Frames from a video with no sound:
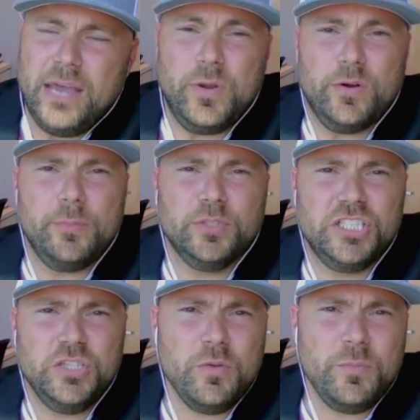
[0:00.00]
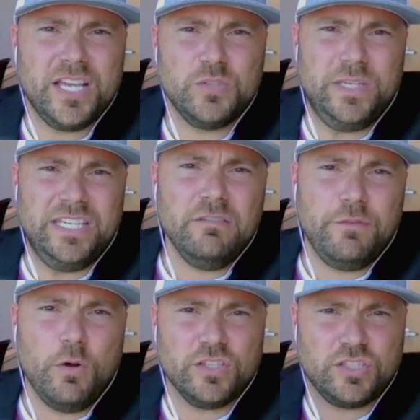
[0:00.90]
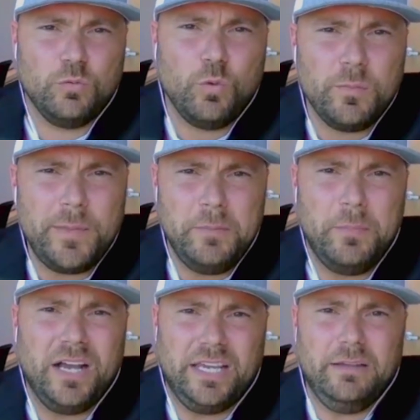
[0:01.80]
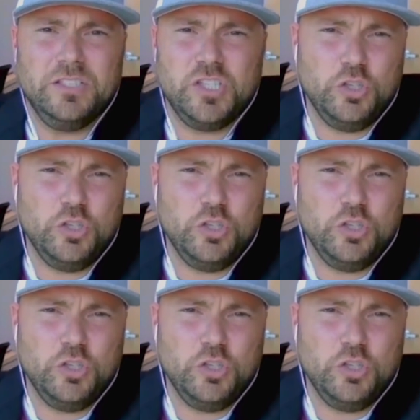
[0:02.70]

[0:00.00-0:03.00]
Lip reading: And we were able to do it because we didn't focus on one main bucket.